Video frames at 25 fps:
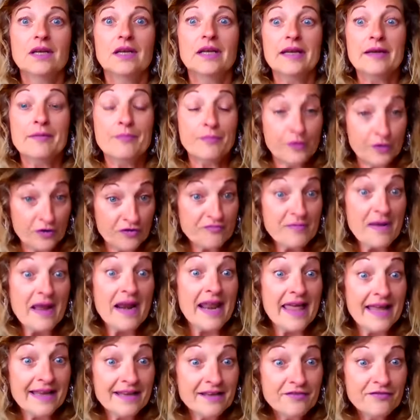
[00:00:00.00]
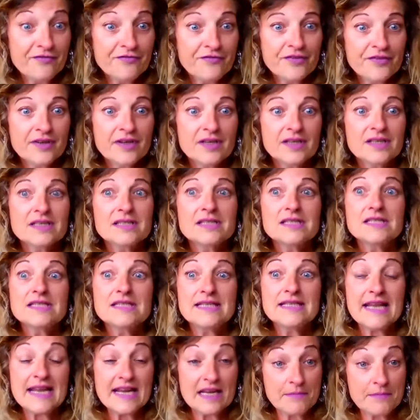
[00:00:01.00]
improve my life,
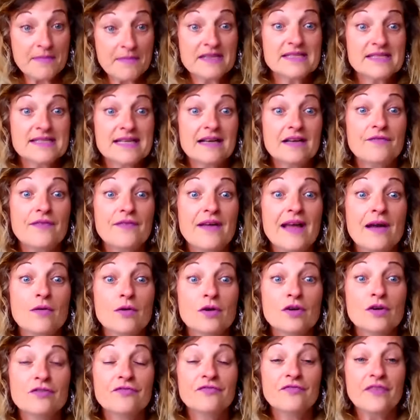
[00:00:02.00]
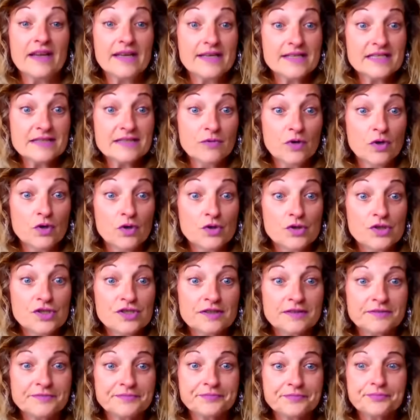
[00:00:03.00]
take myself out of victimhood,
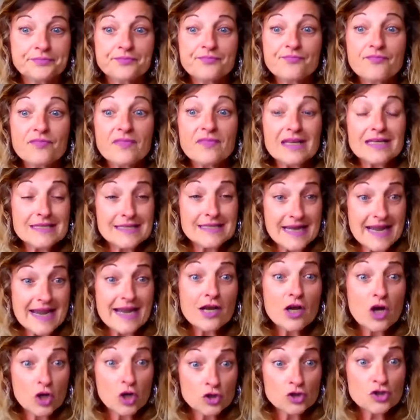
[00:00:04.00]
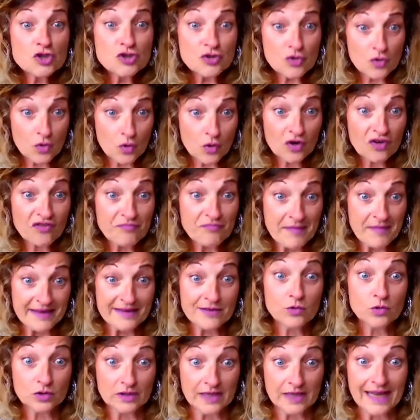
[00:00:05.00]
take control of
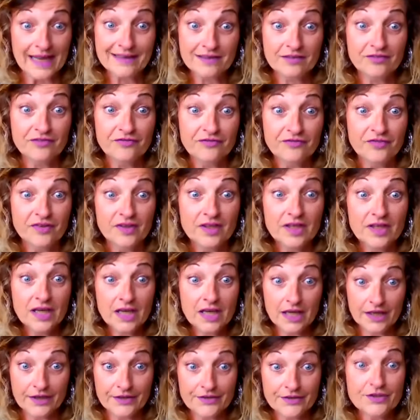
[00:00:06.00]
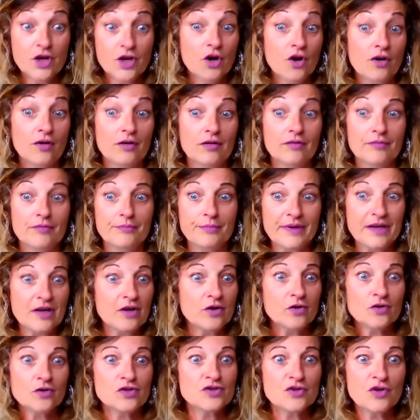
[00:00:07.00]
my own life, and not be
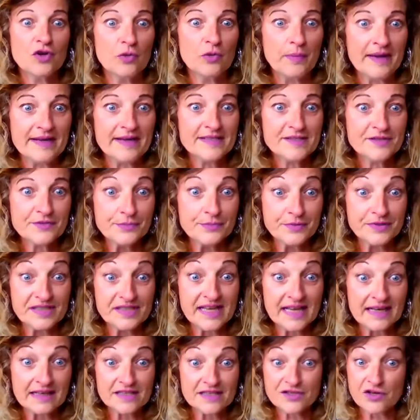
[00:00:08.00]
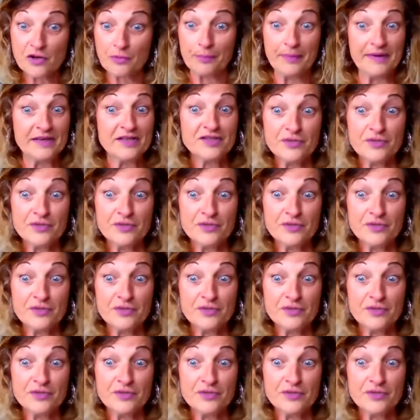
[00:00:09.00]
controlled by somebody else, not be